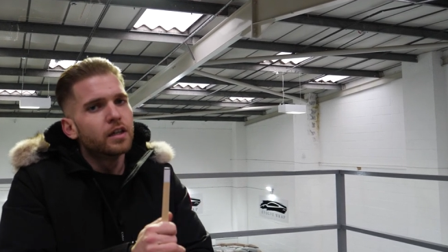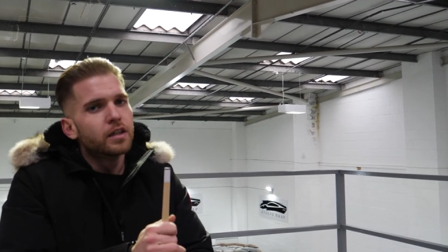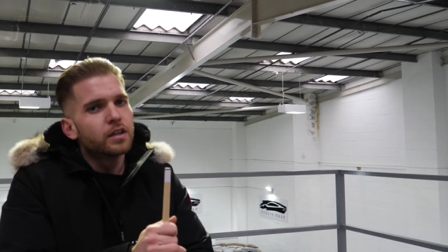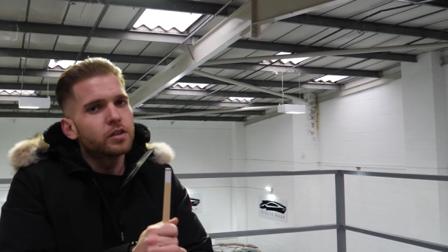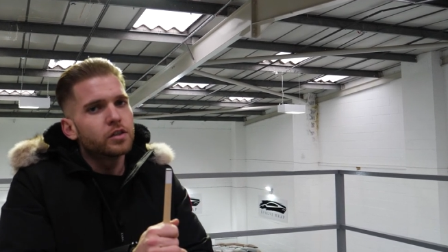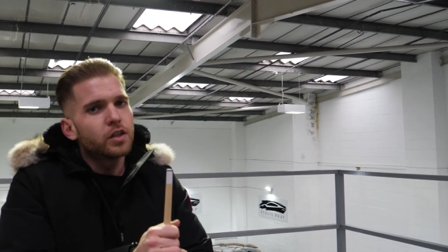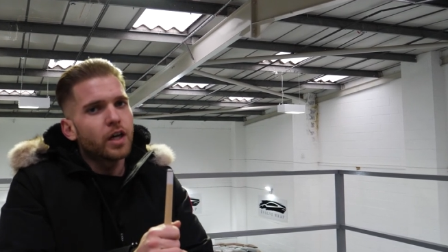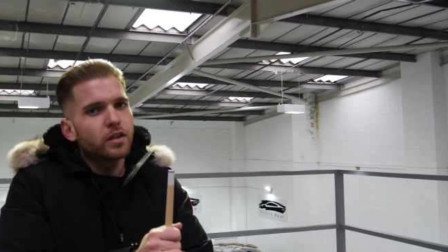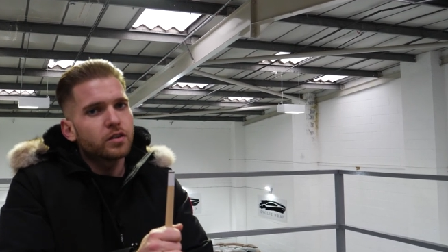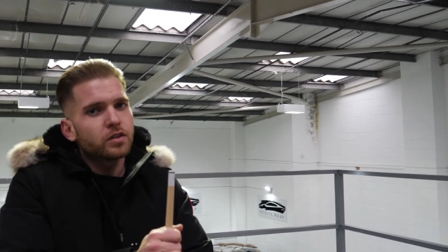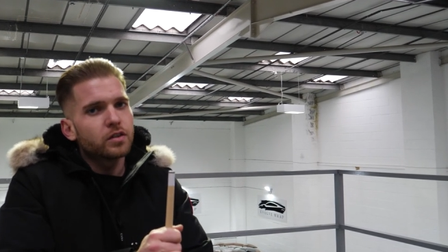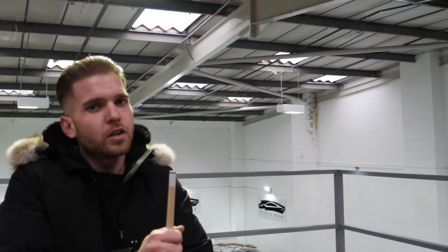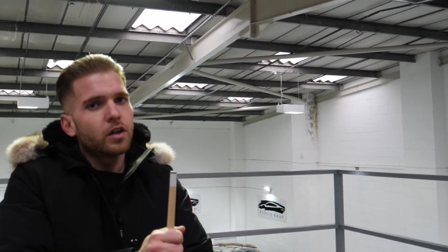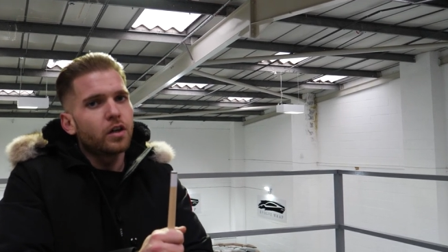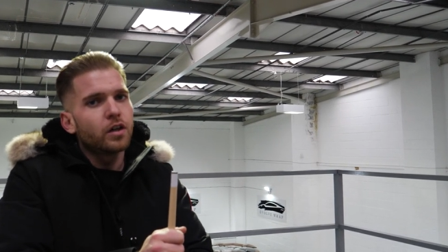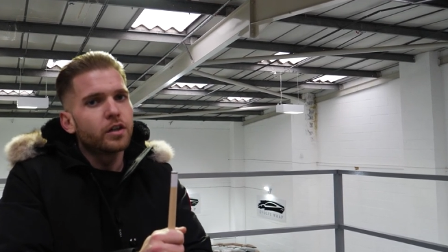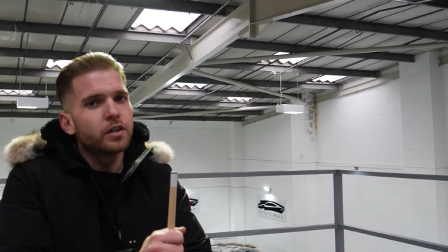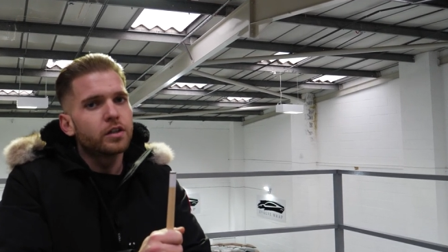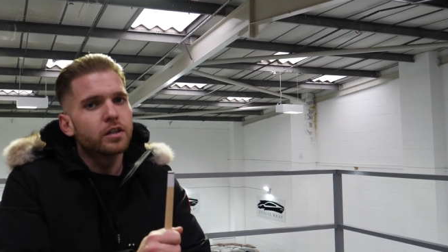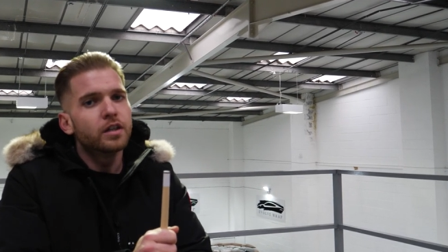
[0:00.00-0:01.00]
that Jason
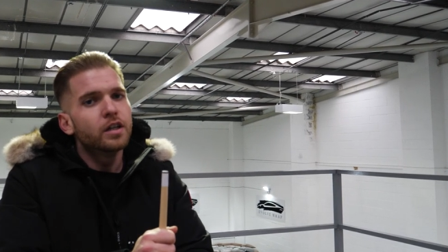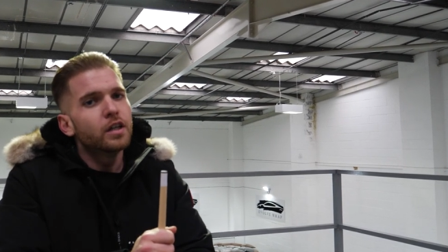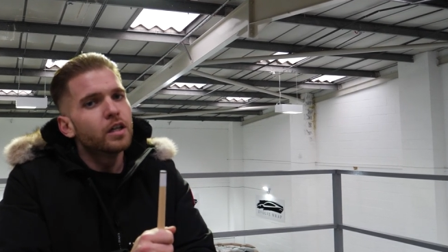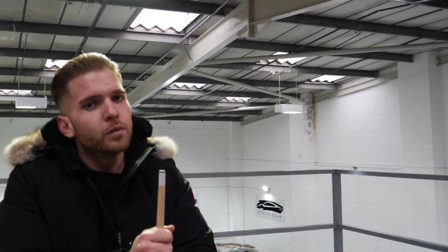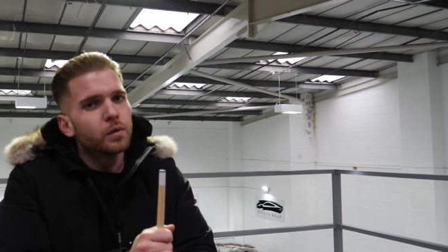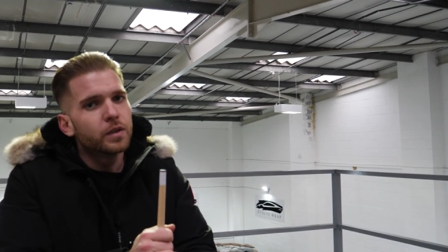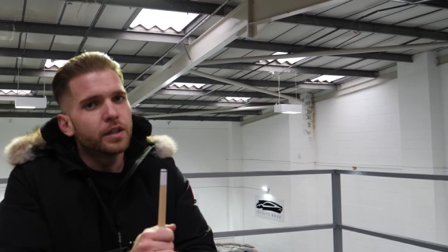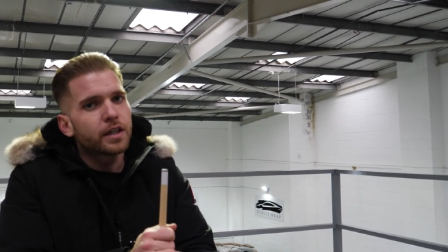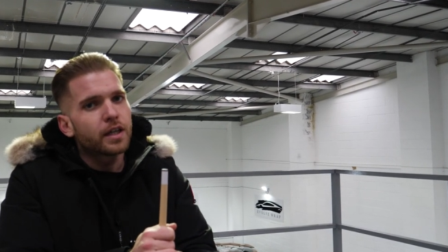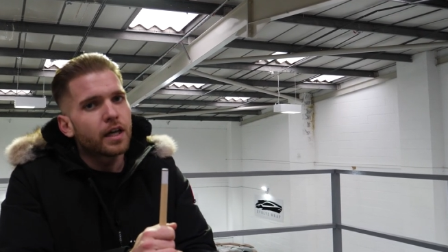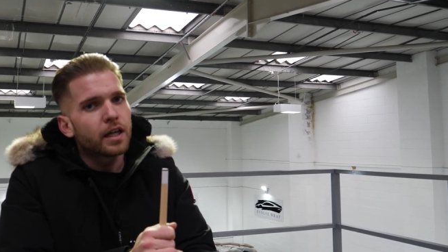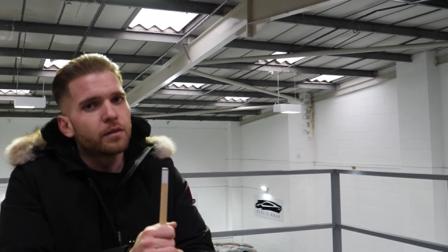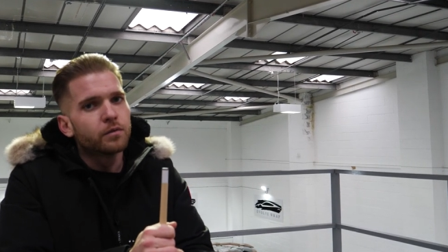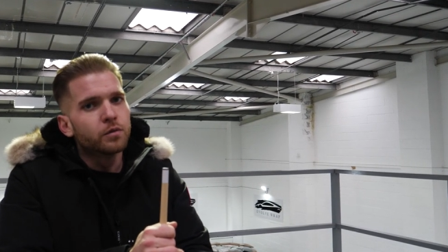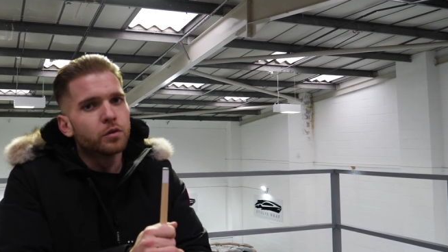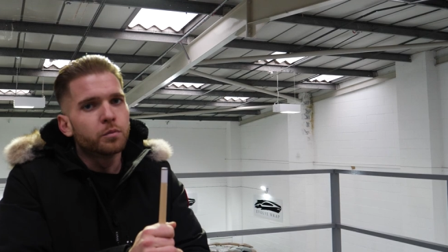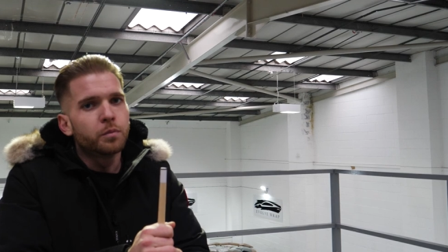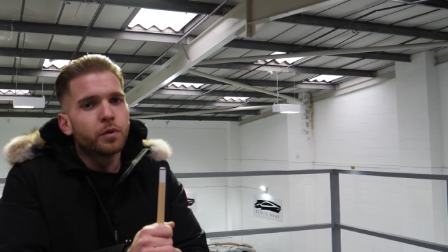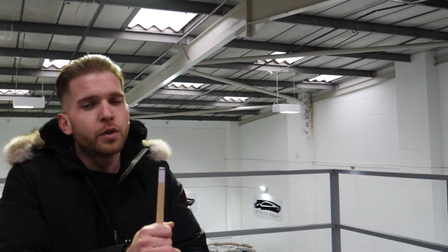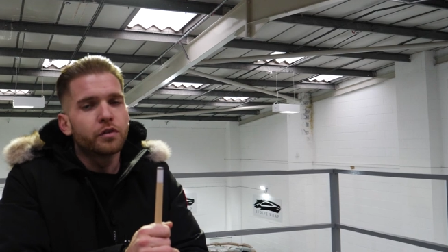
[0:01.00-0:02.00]
Hyde with the Cannon
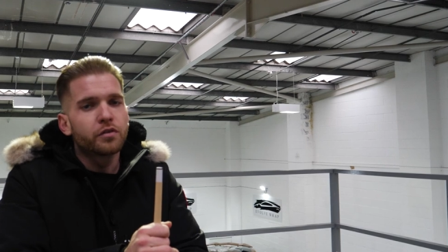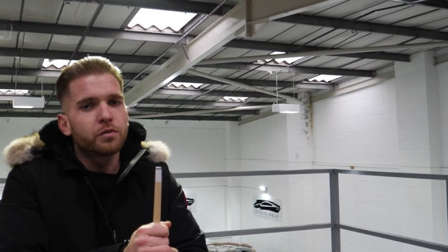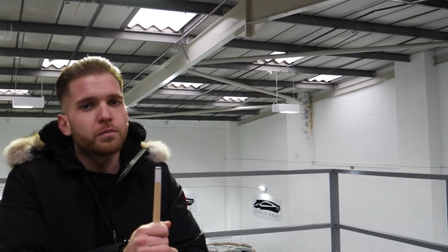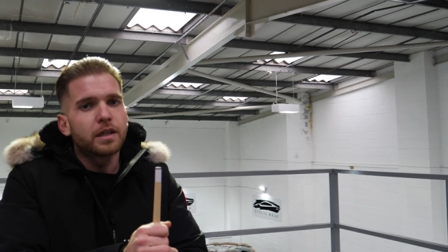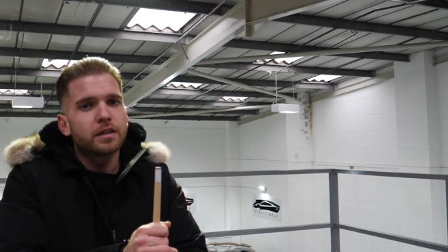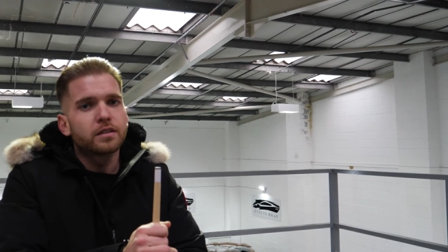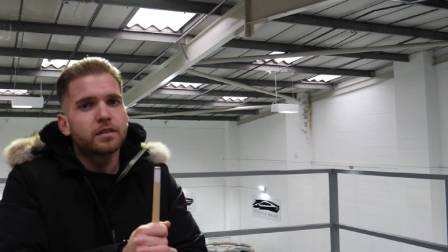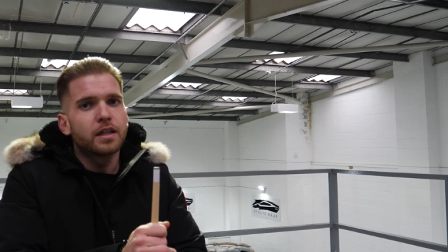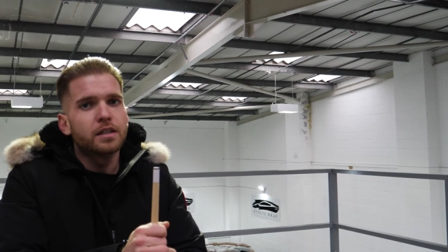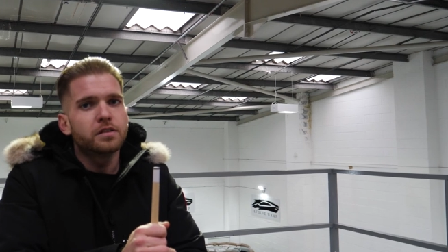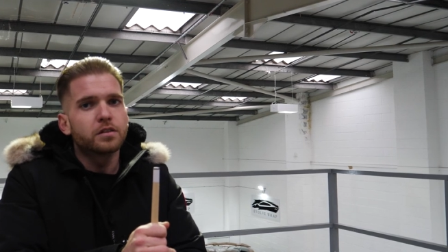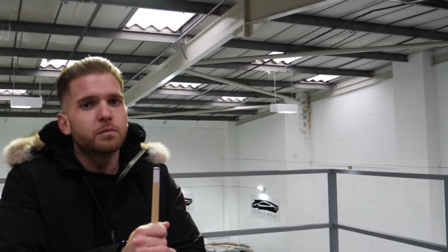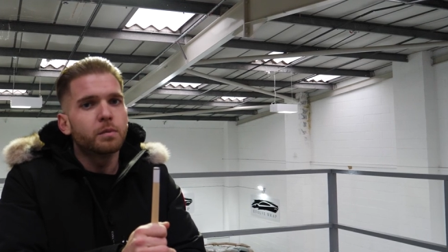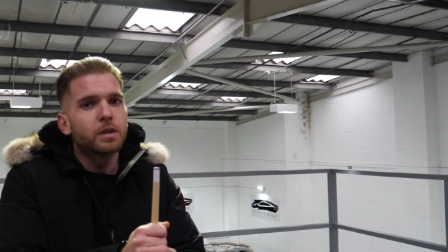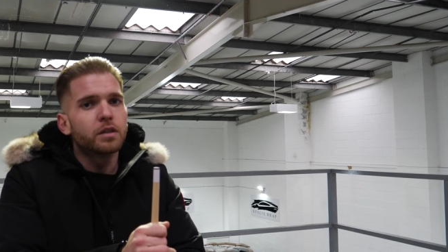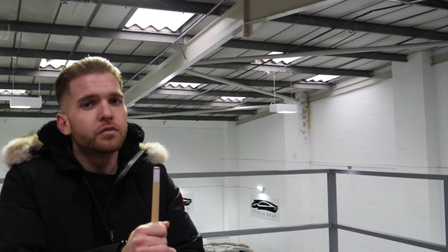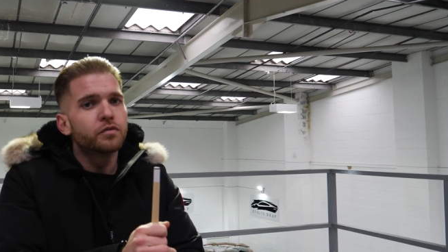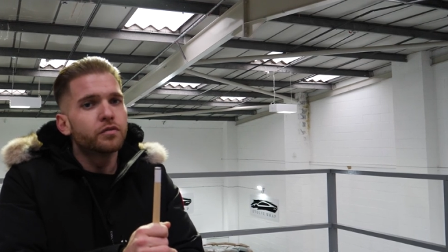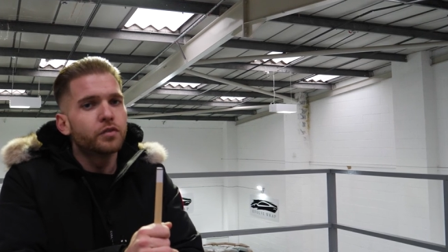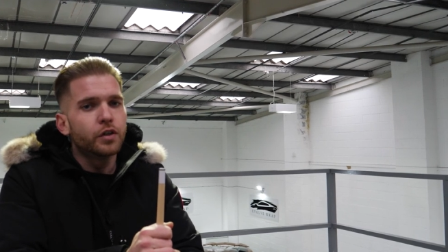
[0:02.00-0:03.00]
Run Performante is going
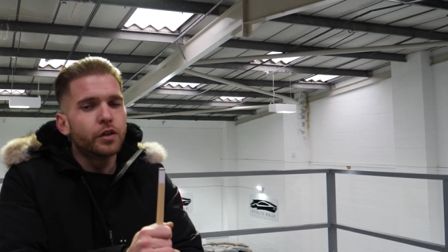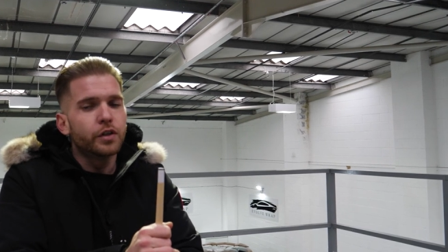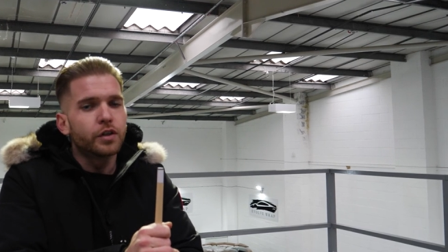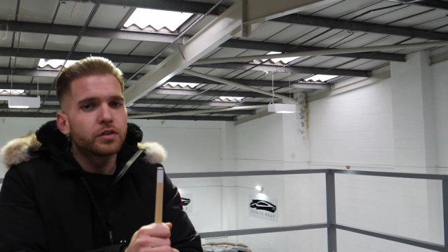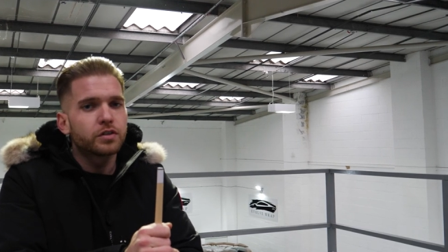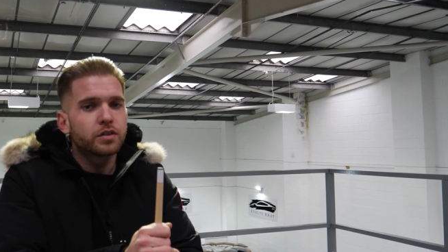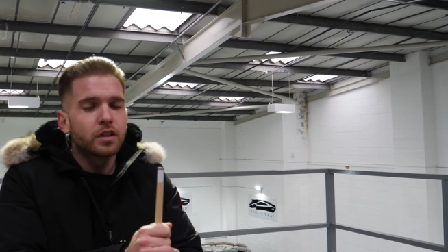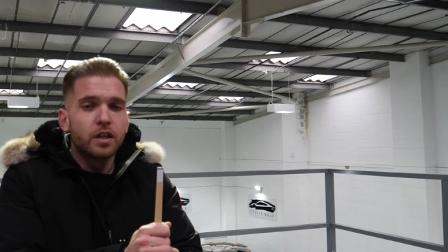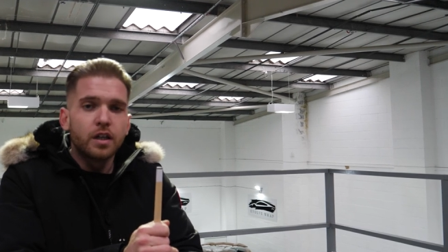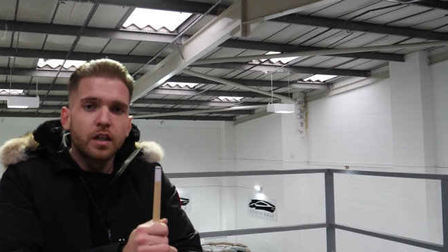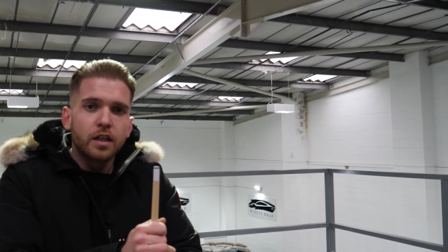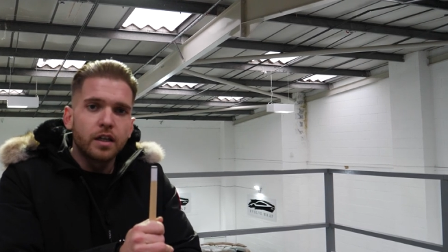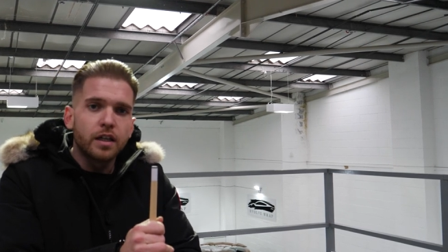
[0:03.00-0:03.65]
to be the first